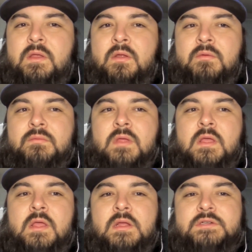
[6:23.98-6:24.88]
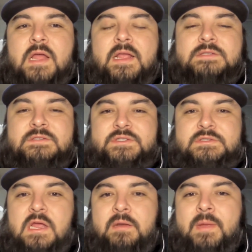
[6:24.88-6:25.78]
you know, I guess
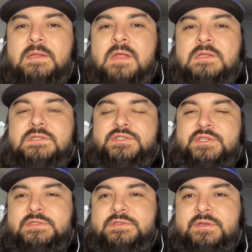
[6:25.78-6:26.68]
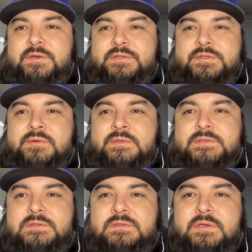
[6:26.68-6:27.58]
just kind of my thoughts on Justin Turner too
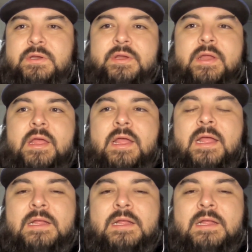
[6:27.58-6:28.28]
is, you know, yeah,